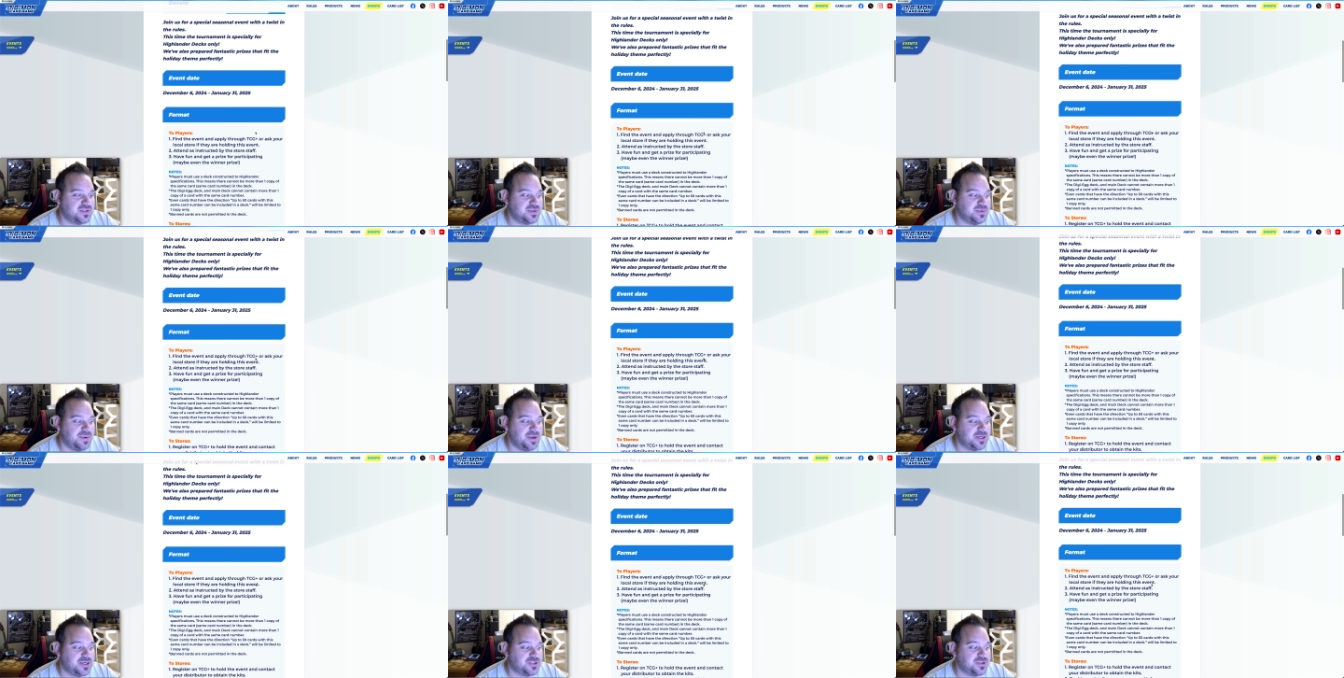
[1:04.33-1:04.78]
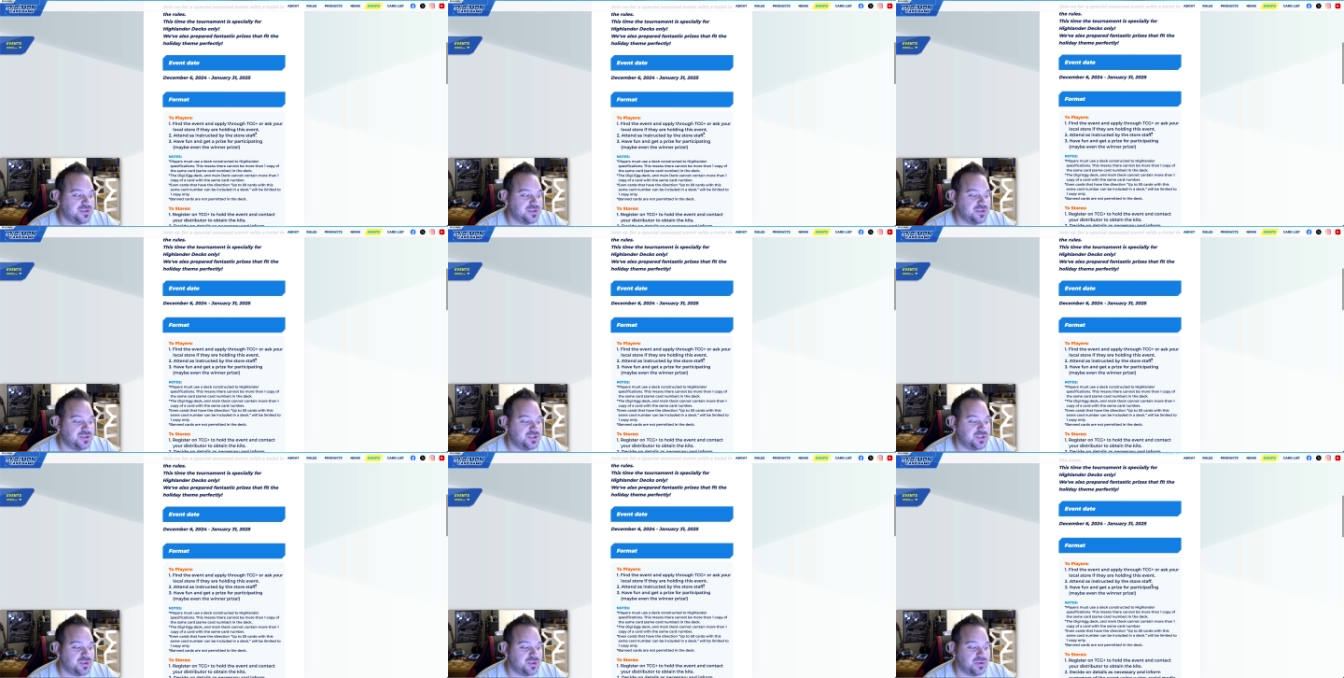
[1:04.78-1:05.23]
so make sure
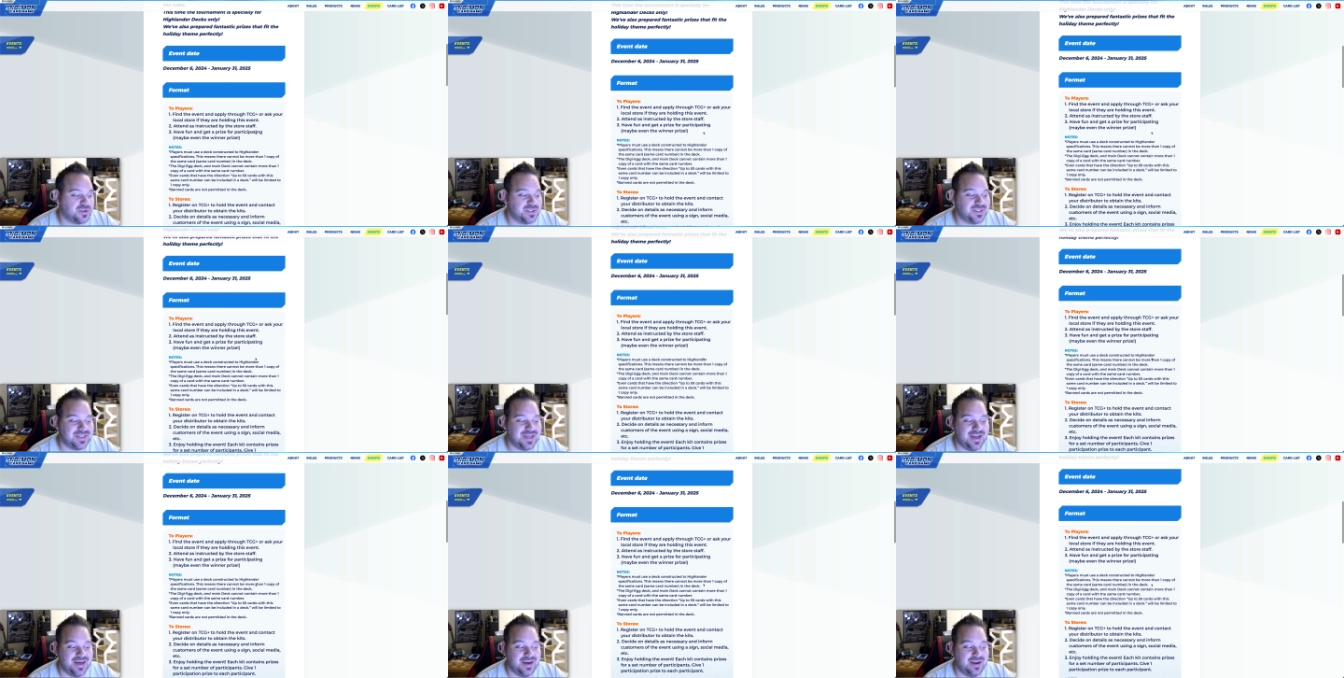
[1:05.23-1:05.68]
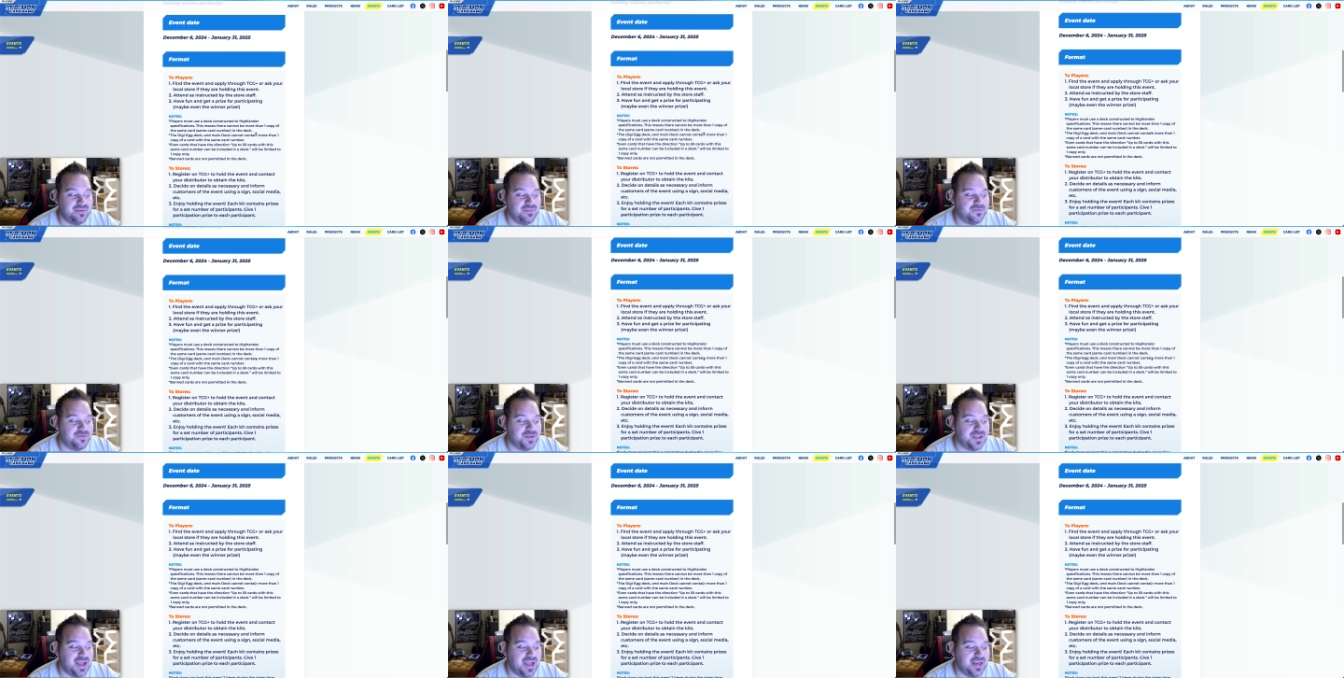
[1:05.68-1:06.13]
your store signed up
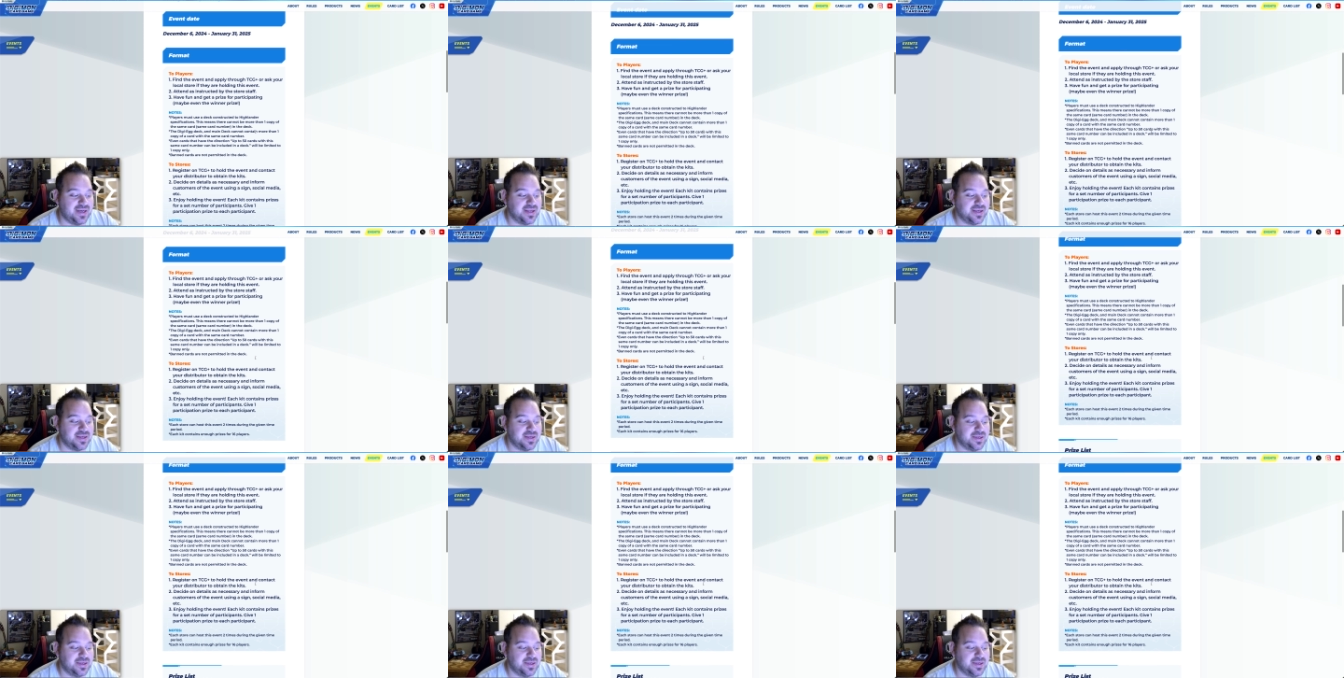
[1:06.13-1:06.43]
for that.